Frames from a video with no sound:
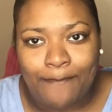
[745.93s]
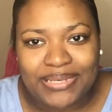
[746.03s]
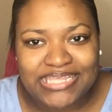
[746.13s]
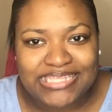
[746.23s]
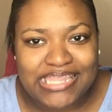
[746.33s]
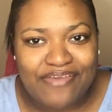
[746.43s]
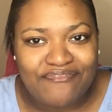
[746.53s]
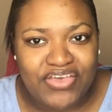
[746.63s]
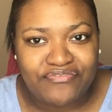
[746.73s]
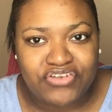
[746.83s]
please
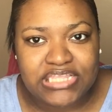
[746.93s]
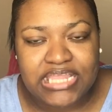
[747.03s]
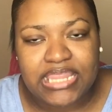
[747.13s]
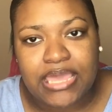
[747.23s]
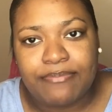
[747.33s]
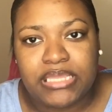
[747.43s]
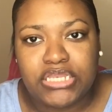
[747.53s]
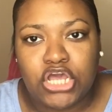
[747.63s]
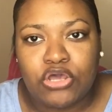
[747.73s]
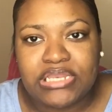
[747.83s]
feel free to let me
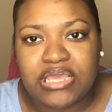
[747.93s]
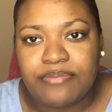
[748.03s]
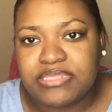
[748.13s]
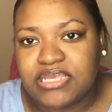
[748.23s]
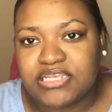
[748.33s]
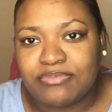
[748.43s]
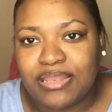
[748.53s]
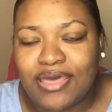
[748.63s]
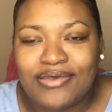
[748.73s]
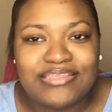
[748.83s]
know in the comment section below.